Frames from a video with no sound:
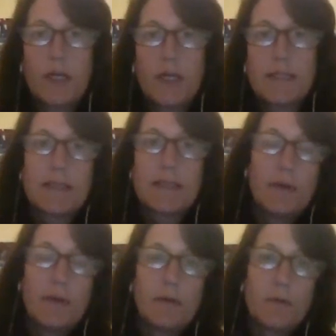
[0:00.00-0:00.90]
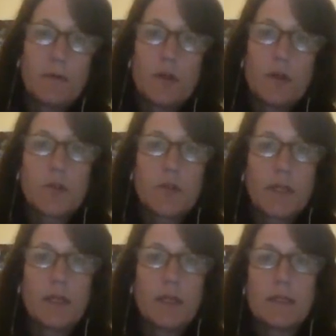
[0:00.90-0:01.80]
it
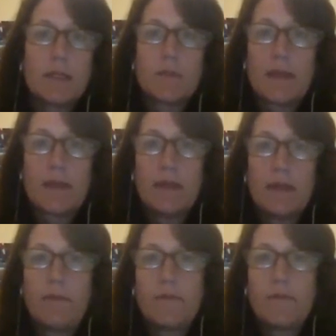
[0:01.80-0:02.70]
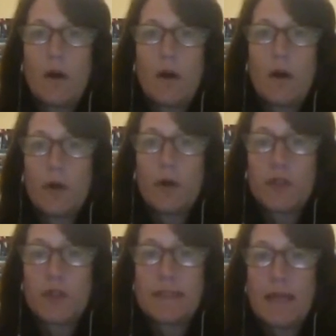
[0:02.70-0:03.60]
is $75
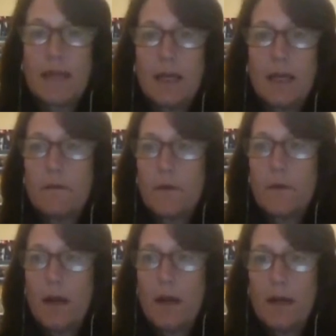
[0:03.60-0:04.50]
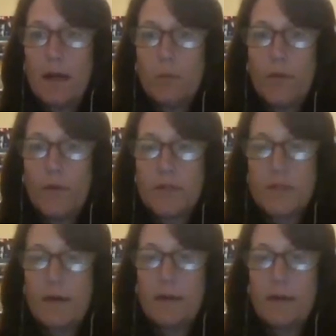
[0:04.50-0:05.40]
purchase. They get a free item with their
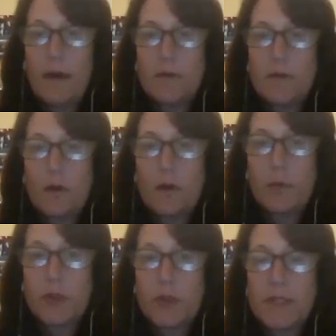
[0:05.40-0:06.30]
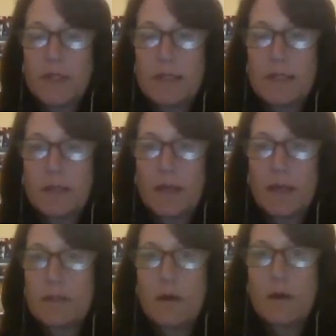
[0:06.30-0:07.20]
$75 purchase. So that
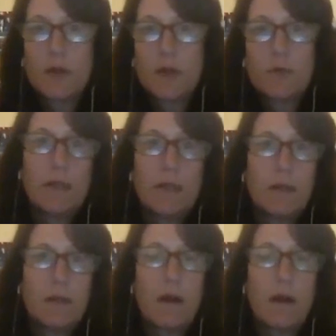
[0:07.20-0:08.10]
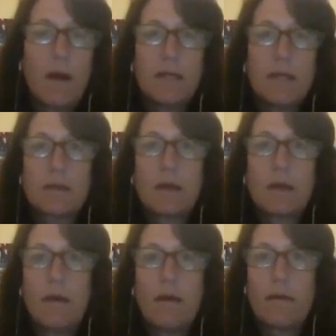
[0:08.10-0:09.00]
doesn't cost you anything. The company's going to
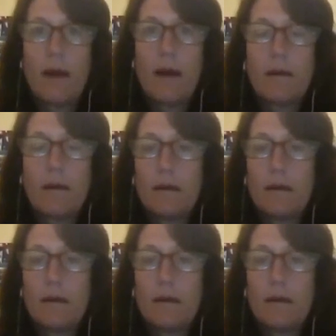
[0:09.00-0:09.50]
cover that.